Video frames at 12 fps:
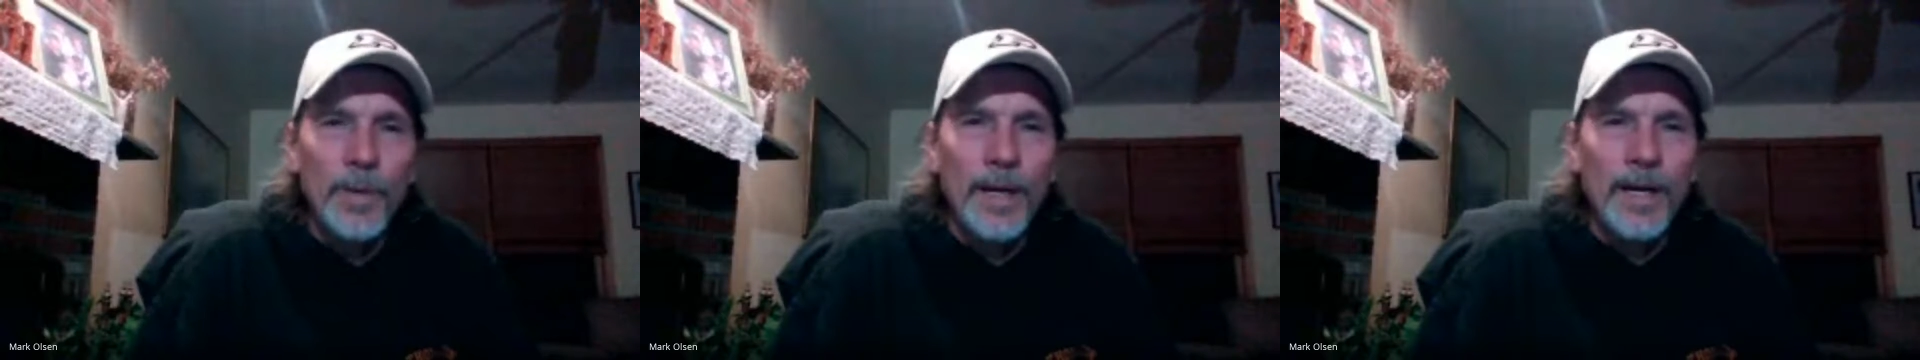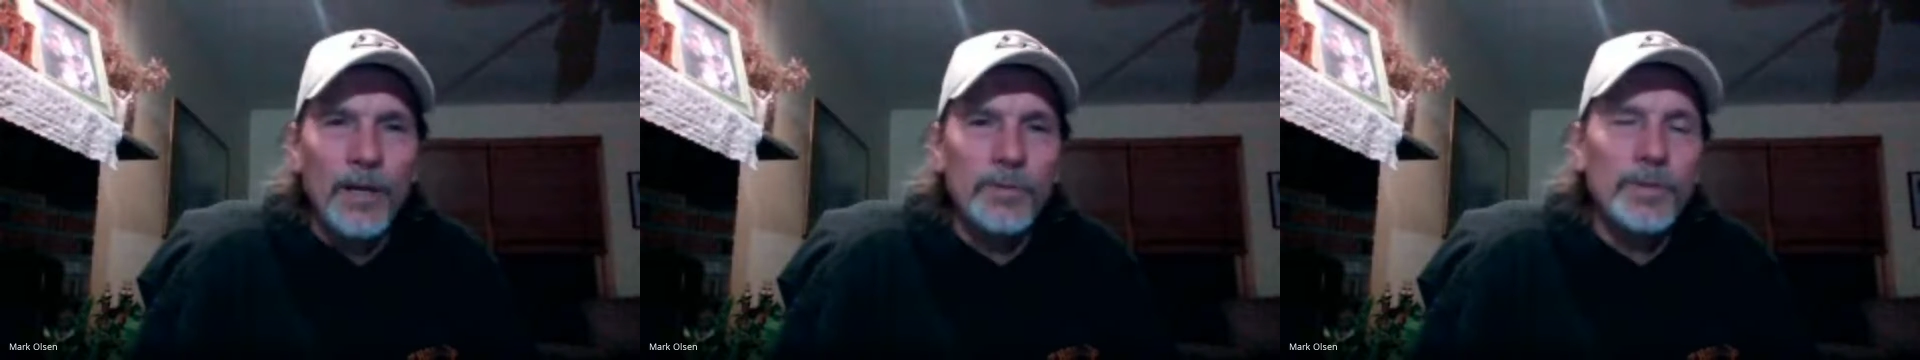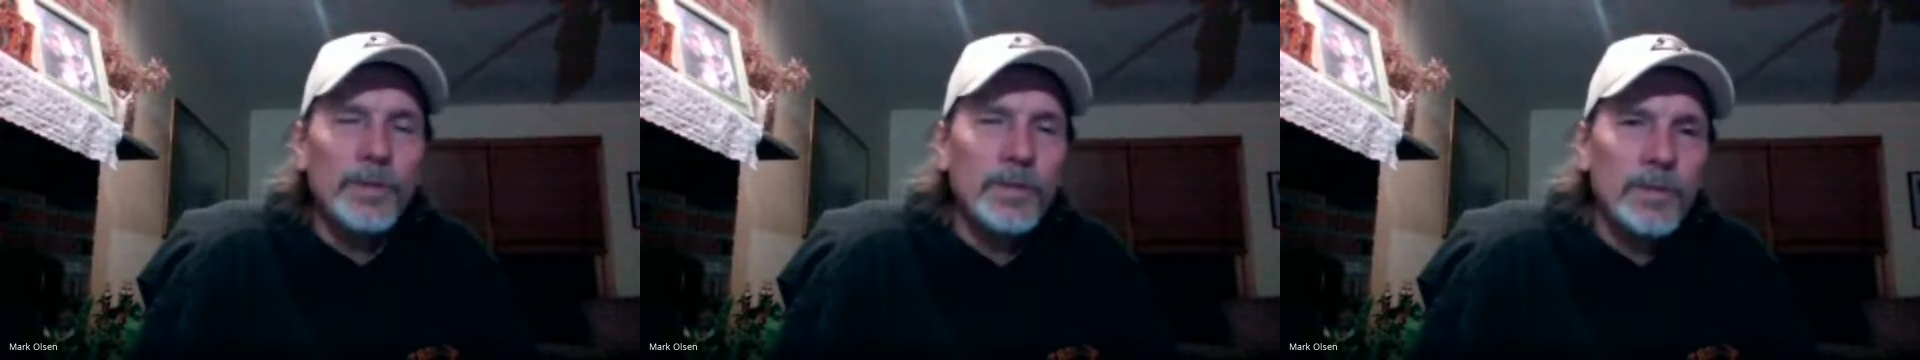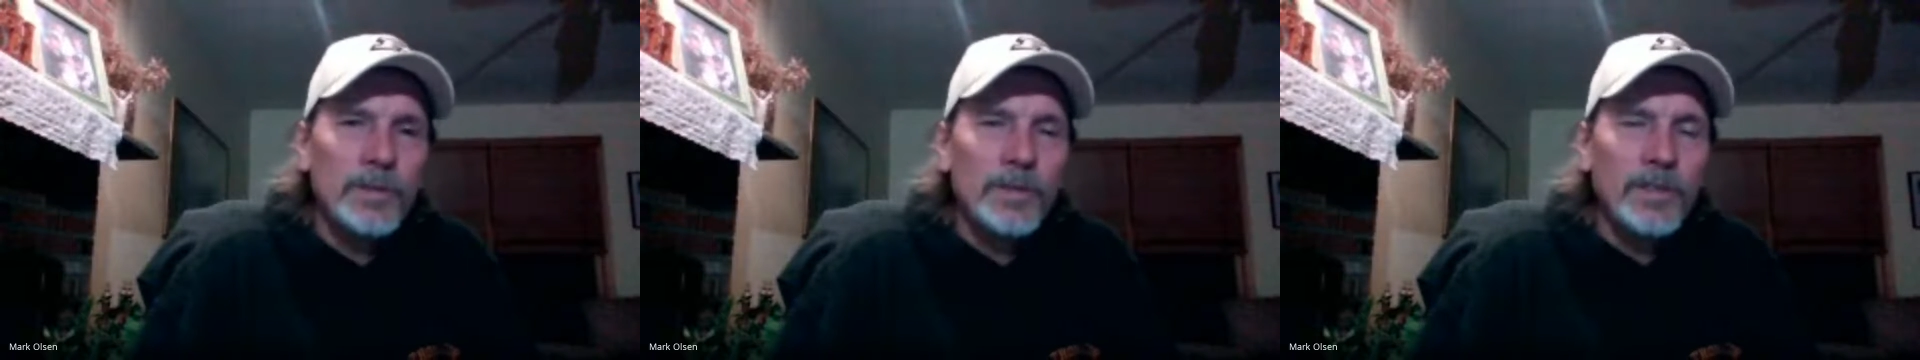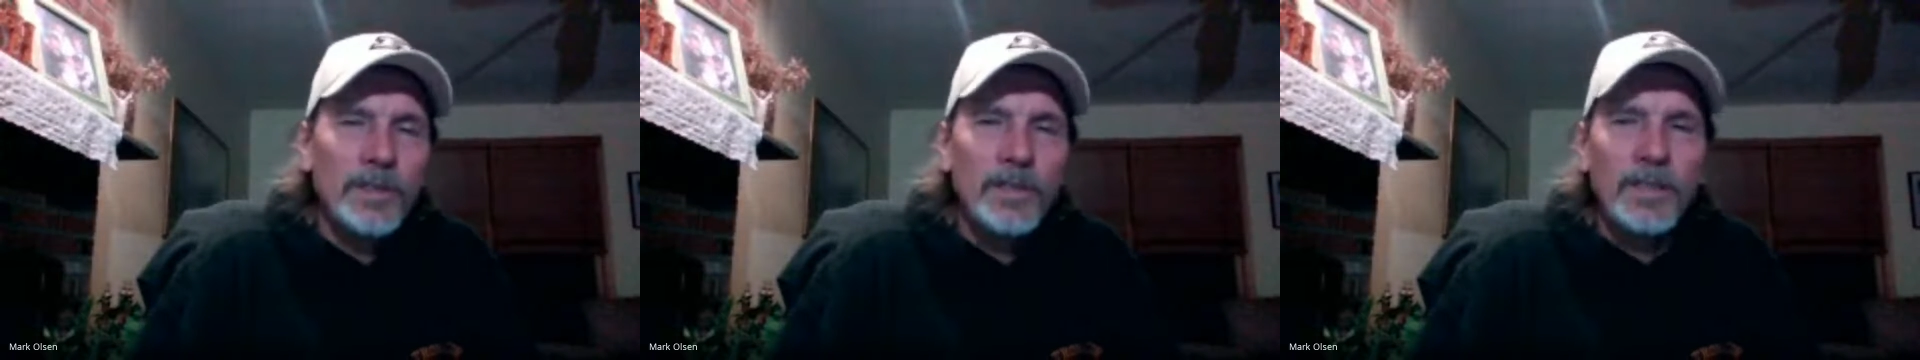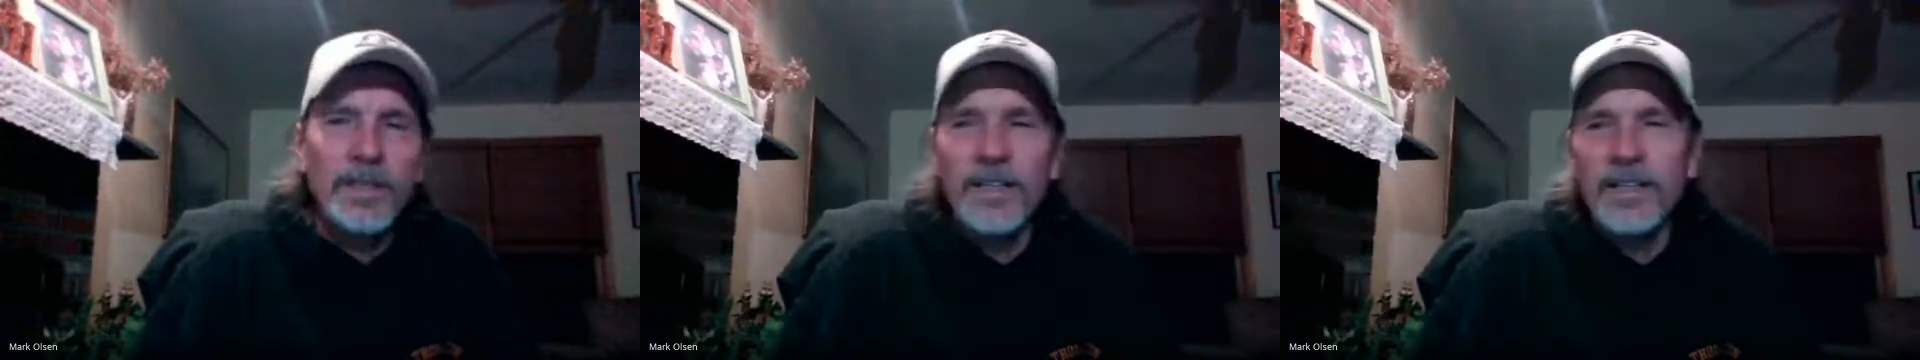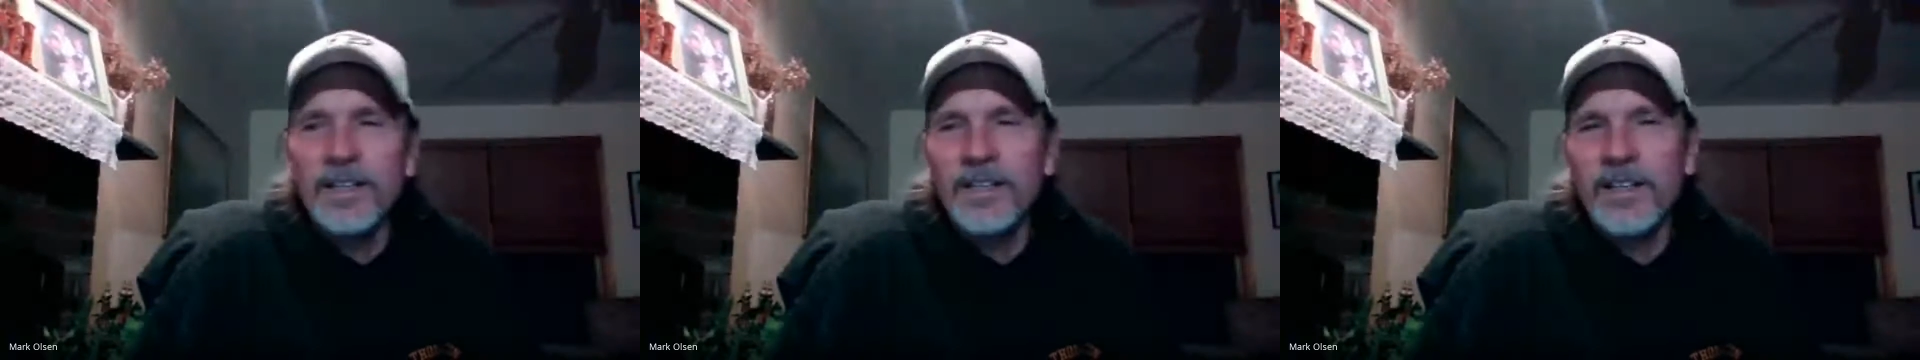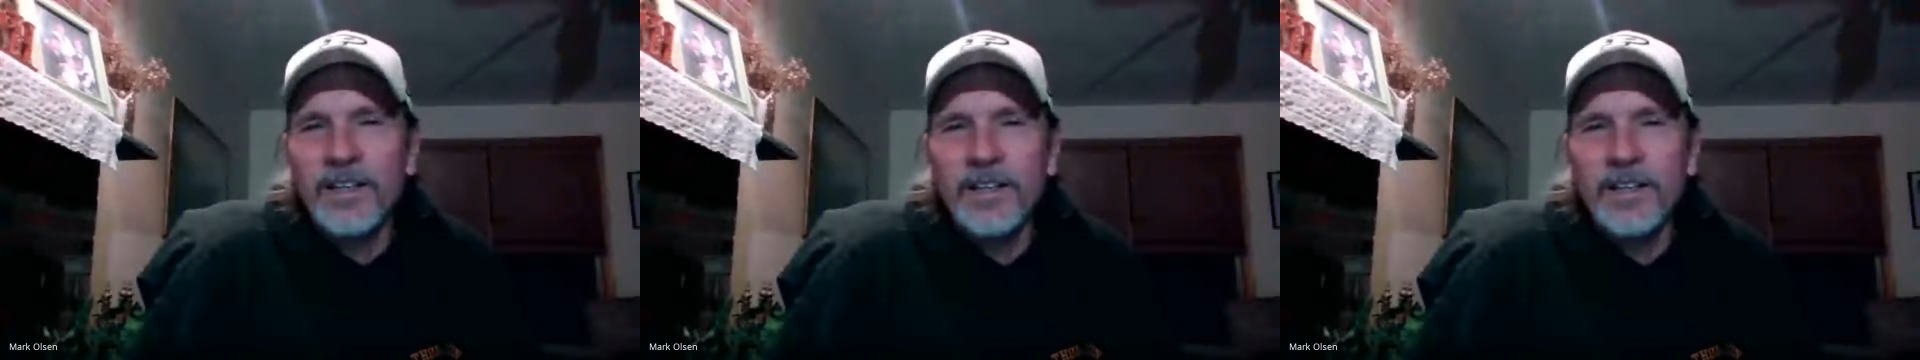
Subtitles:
around, and